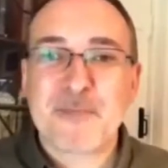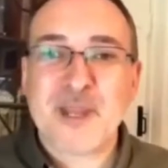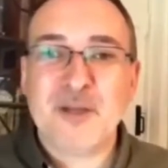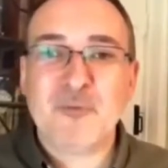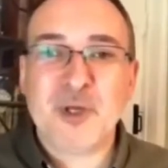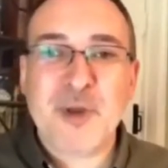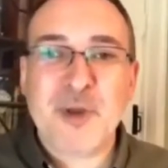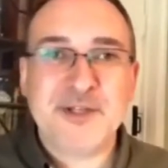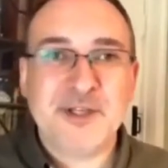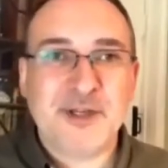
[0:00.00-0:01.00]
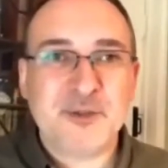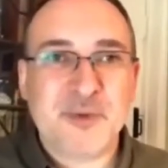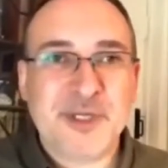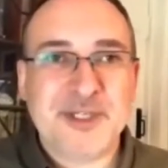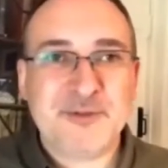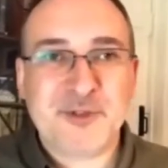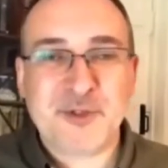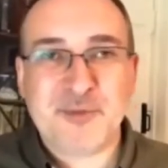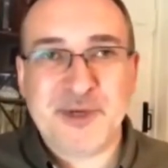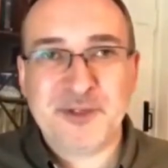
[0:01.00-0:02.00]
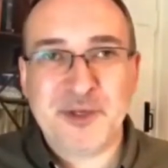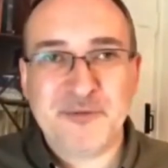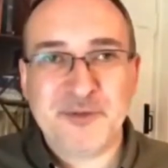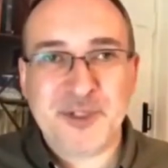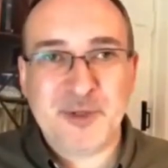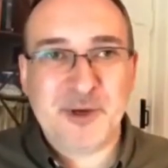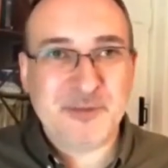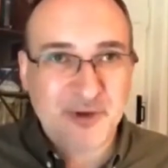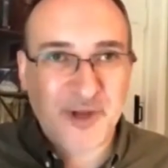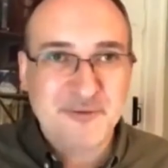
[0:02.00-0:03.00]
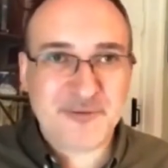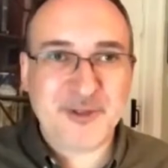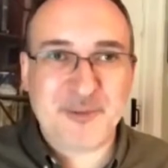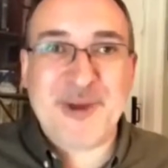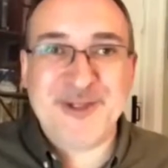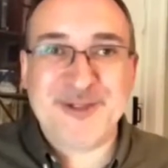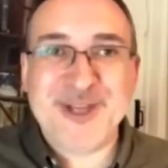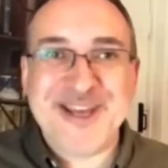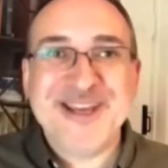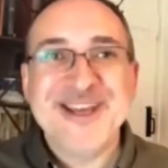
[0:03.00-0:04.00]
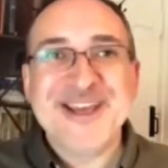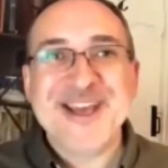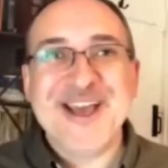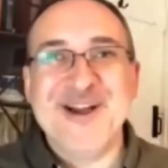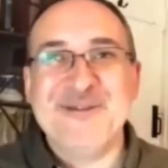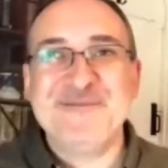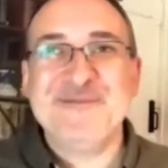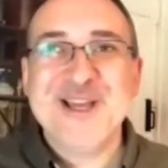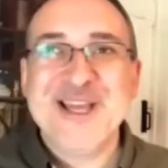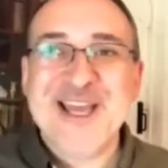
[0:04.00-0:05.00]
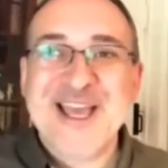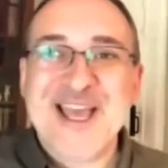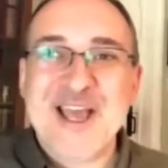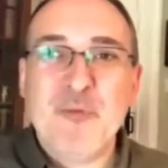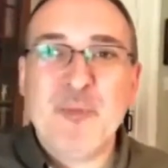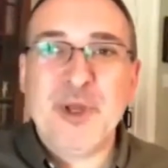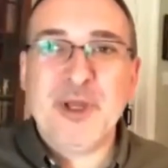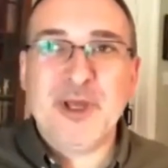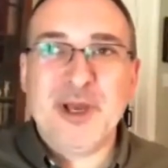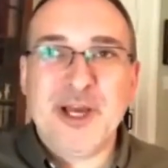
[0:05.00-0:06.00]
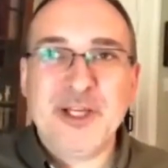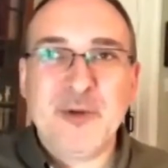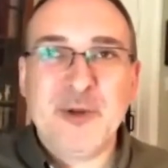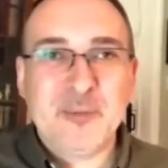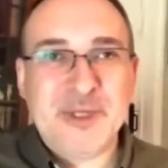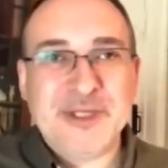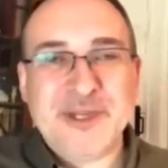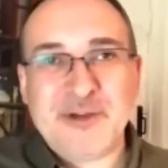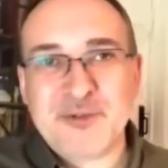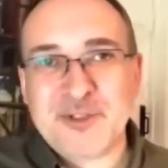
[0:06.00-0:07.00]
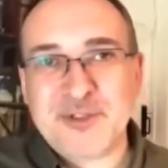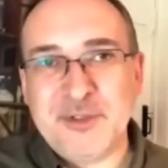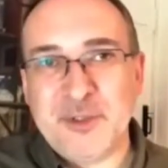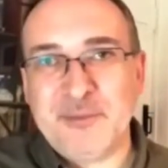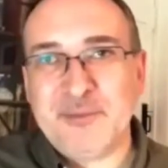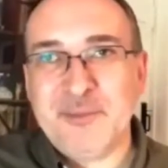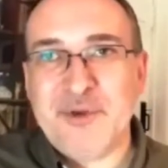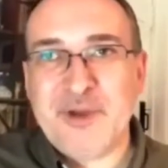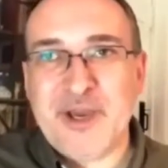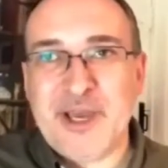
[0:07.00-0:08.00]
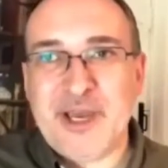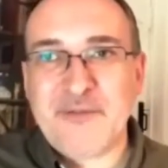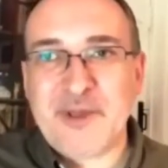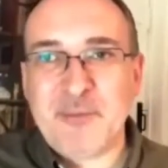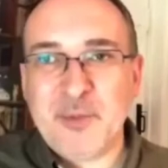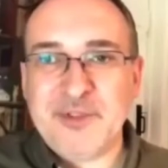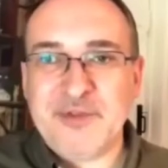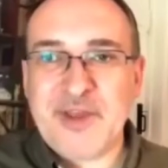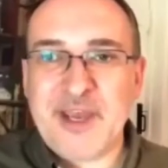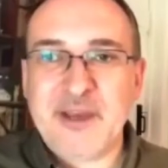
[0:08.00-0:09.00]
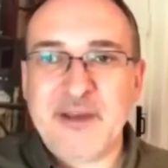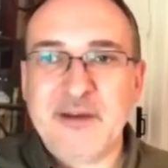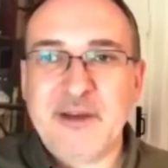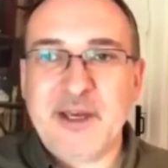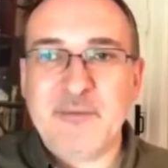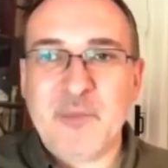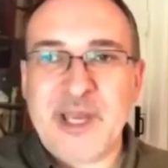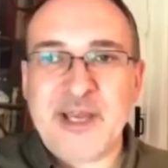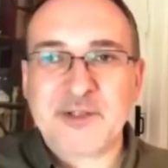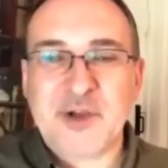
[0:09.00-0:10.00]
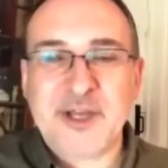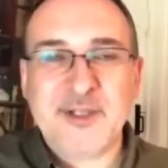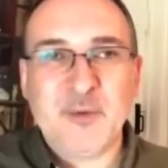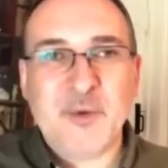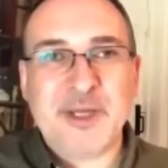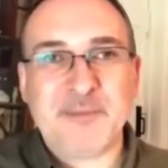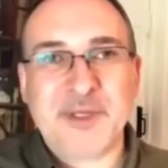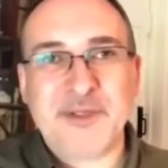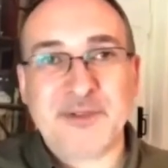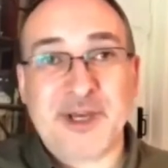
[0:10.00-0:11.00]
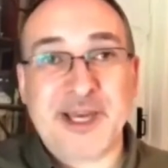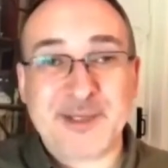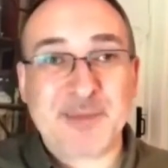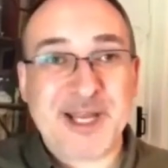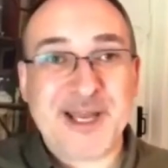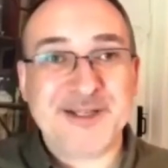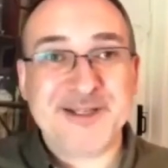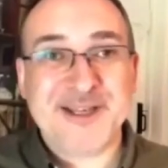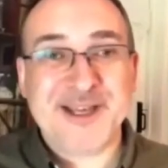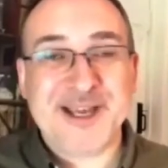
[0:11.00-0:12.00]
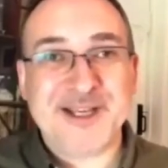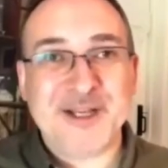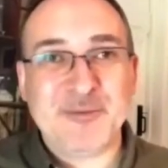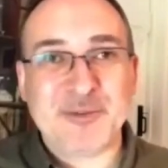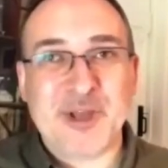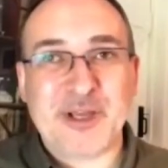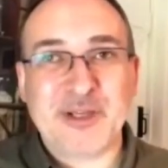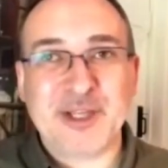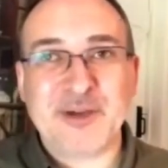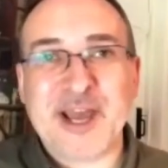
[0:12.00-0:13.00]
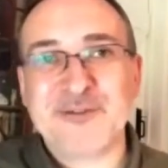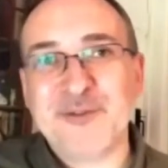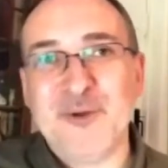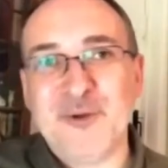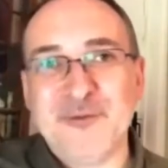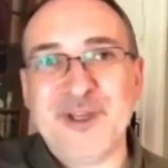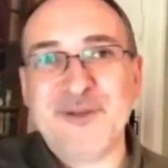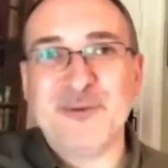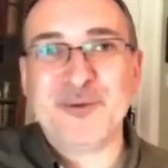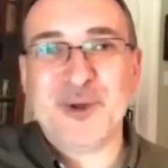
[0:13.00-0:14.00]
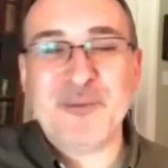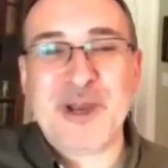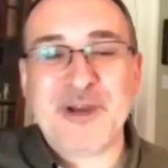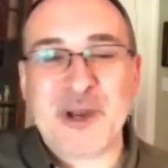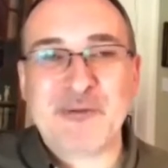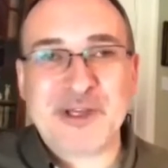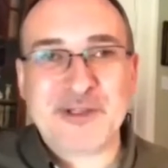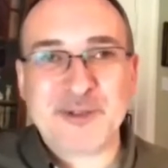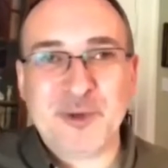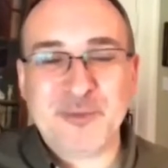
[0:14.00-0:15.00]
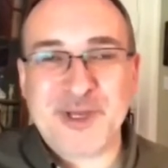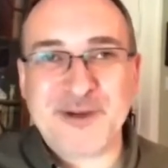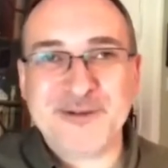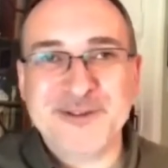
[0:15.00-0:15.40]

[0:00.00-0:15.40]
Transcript: And when I went in, I just went and introduced myself and said, oh, I'm the guy who phoned up about the chair. But I knew it would be there. I trusted them. They put it there. My anxiety went because I had a plan. And it was like, I don't have to feel fearful about going around that shop now.